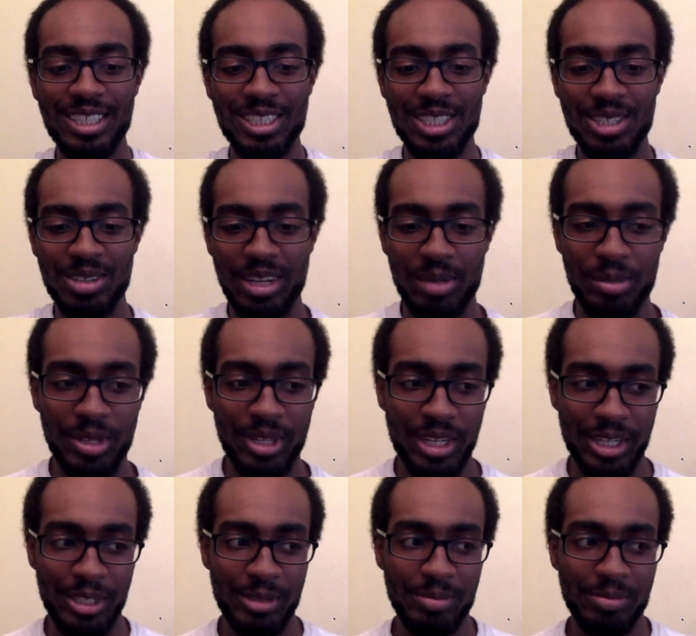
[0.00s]
So I
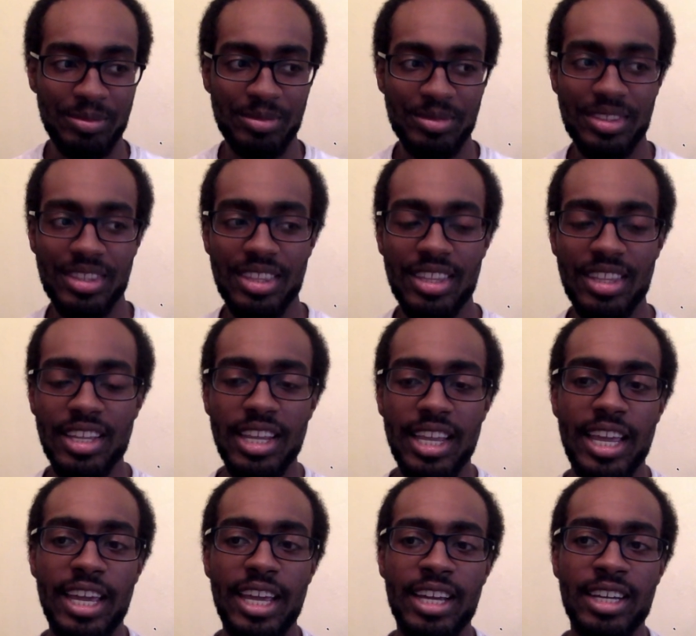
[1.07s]
applied,
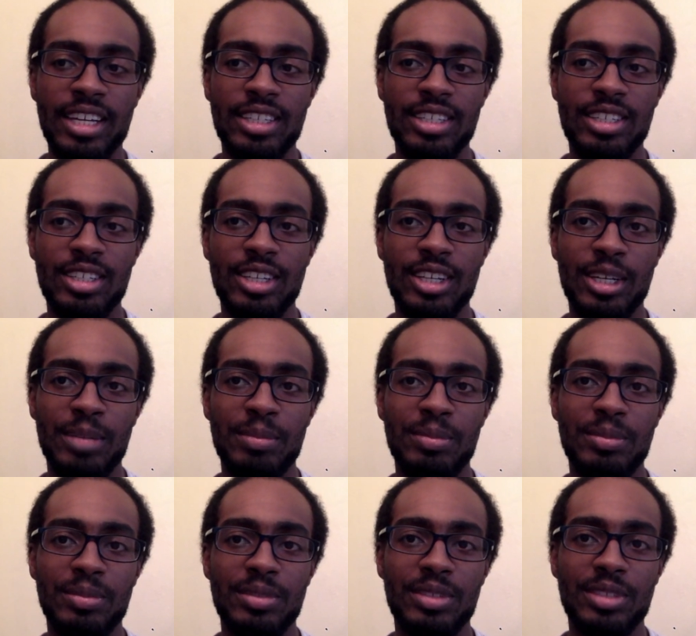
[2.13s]
and
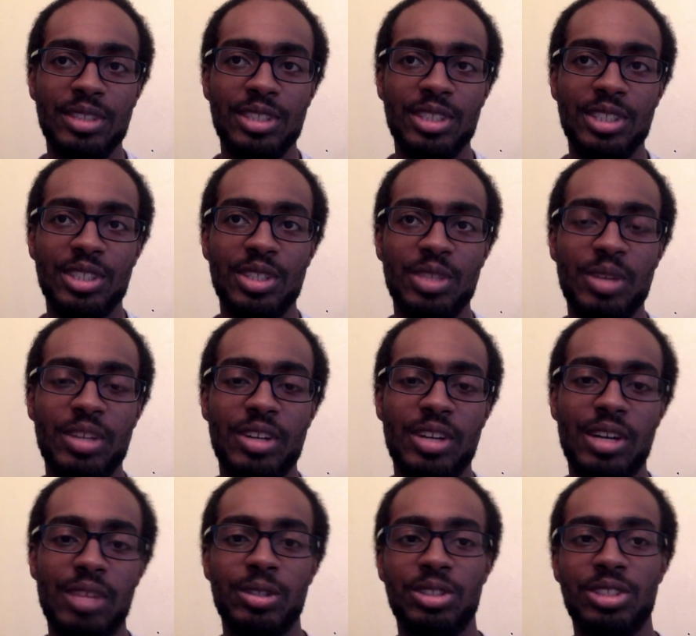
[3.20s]
so the way the
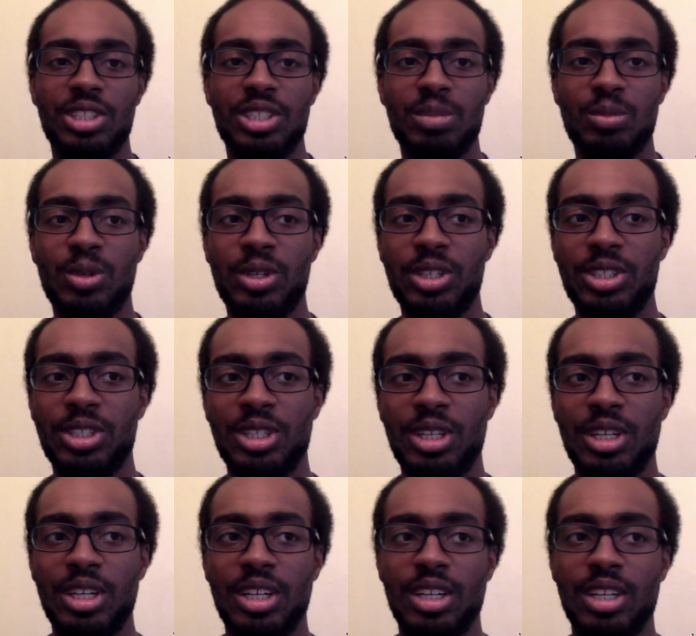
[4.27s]
Harvard system works,
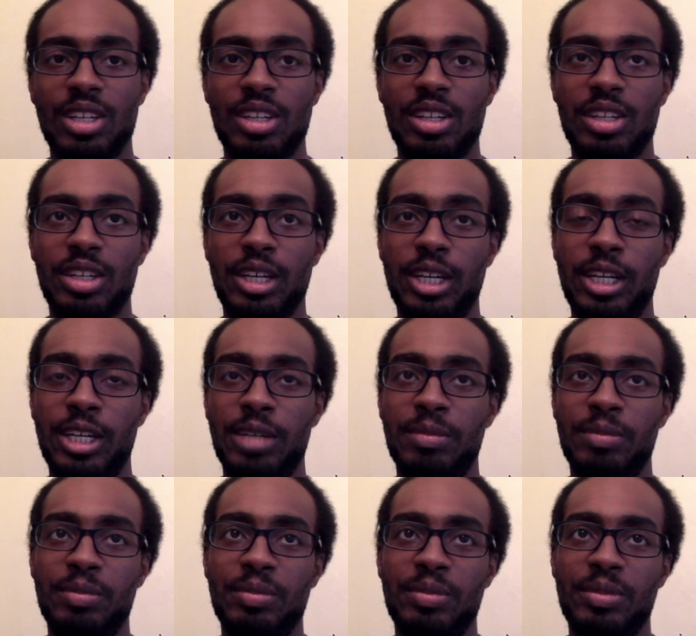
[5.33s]

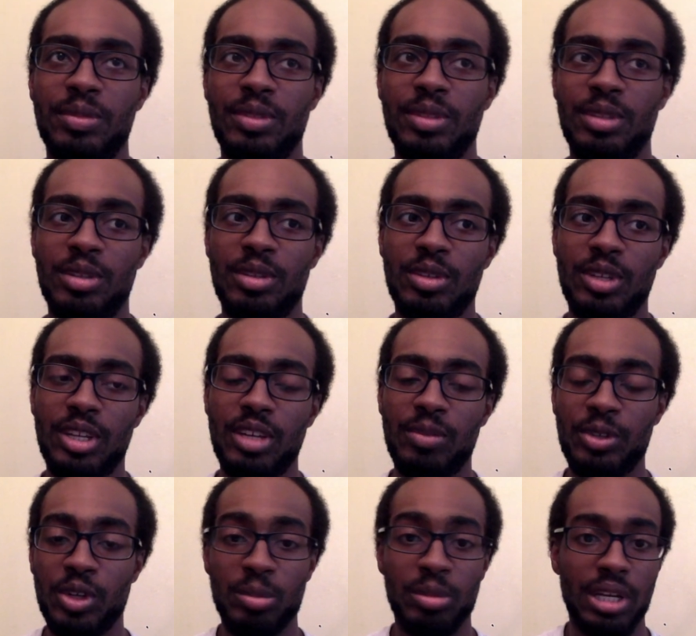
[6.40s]
when
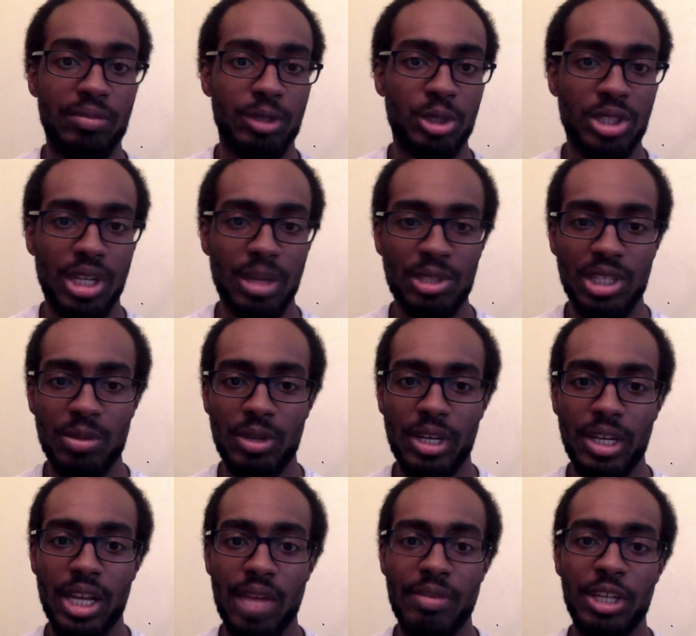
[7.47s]
you're applying for jobs
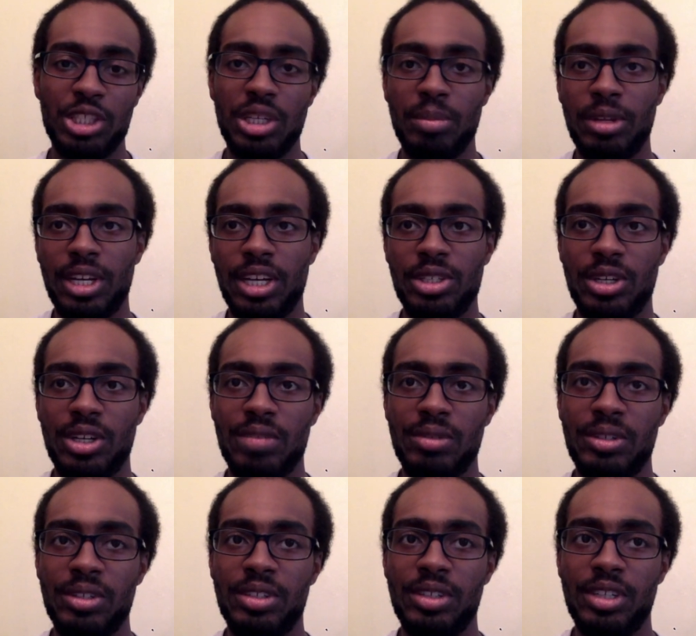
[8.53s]
anyway, I've actually applied to
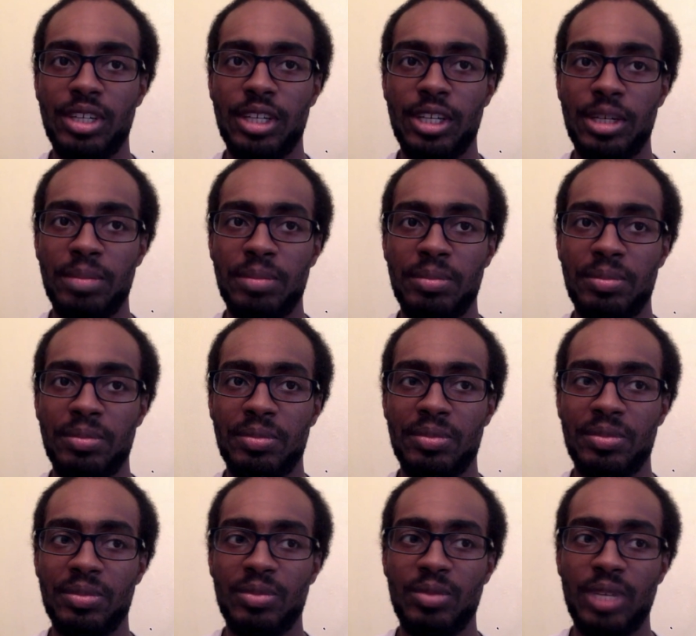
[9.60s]
Harvard
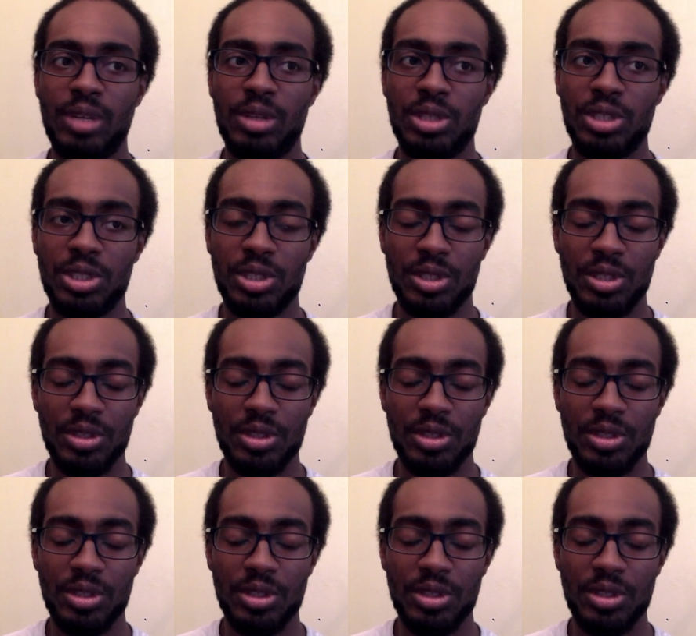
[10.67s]
when I was